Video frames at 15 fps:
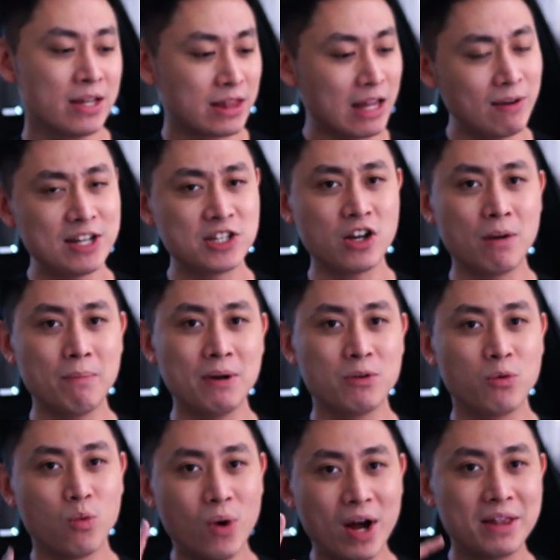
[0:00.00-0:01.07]
Now let's talk
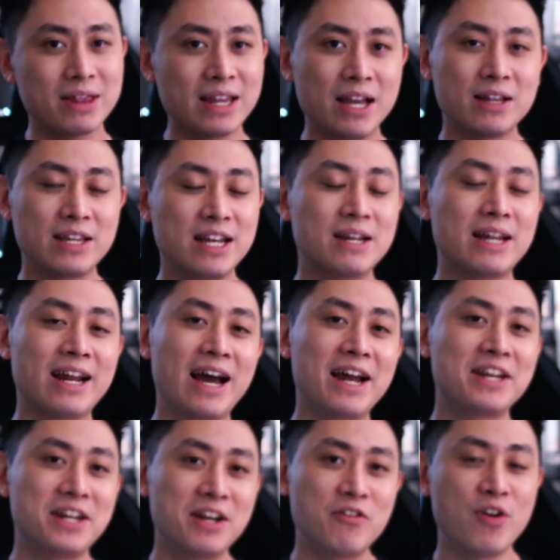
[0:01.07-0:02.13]
about one thing that I
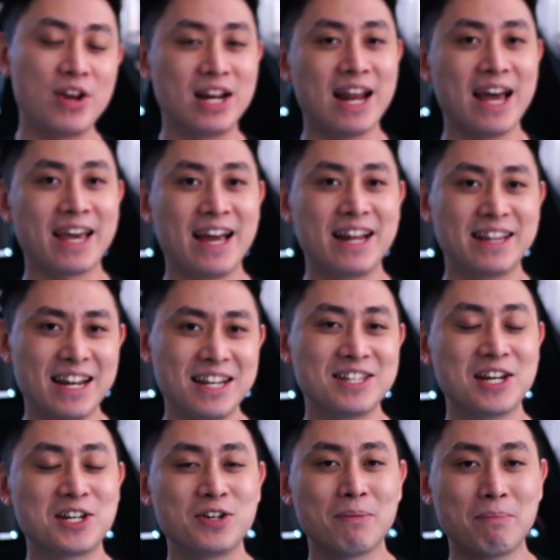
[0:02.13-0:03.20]
didn't really like, and that is
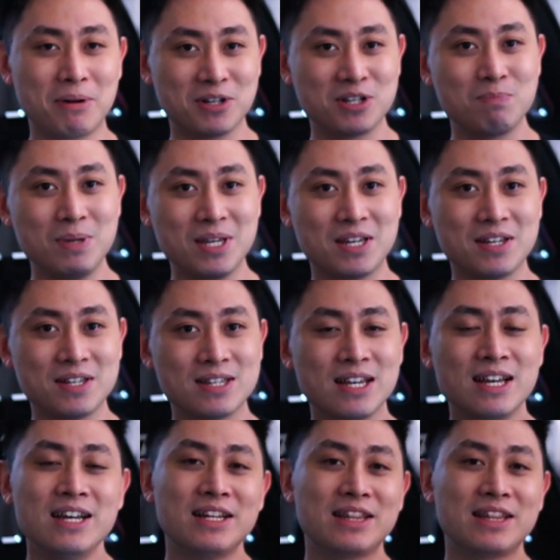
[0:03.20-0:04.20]
actually about the speakers.